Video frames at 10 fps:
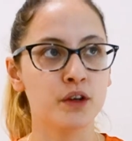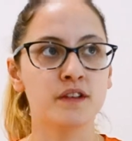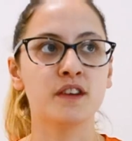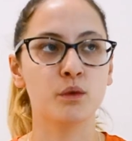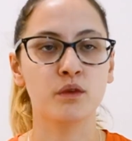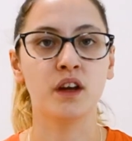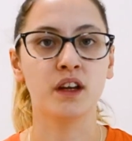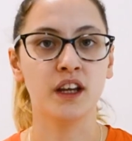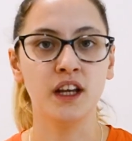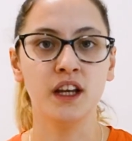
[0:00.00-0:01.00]
because this was like
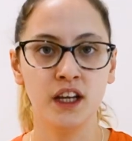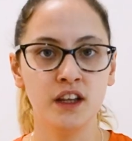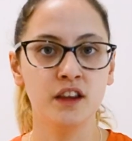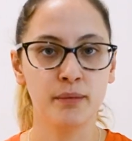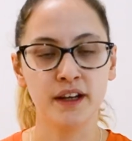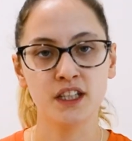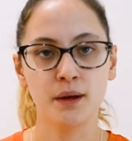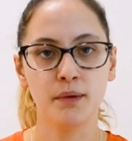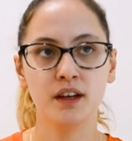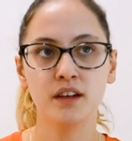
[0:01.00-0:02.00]
in the
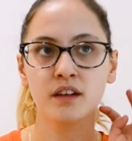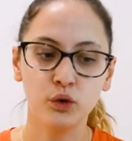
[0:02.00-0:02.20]
pandemic.